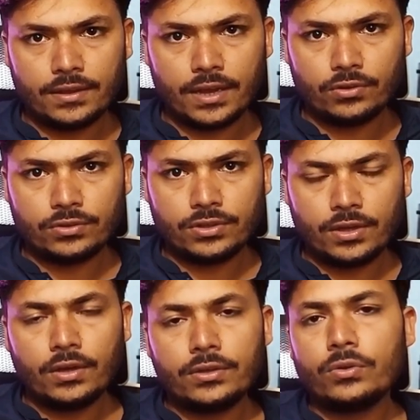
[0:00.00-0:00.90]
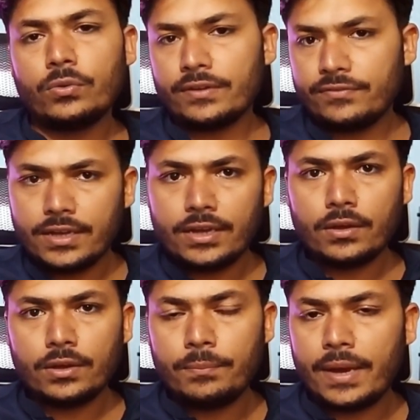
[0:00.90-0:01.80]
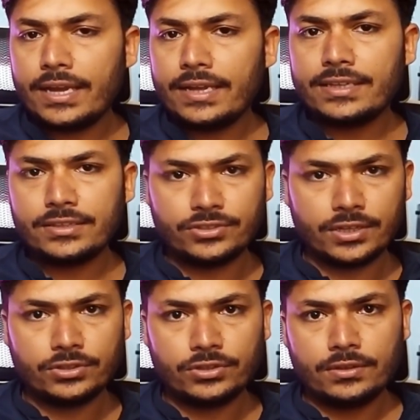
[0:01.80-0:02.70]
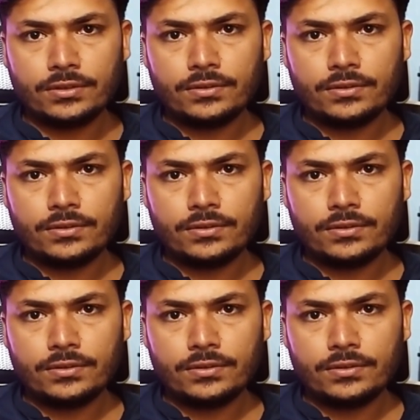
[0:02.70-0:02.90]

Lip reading: How to turn on 2FA on Binance Exchange.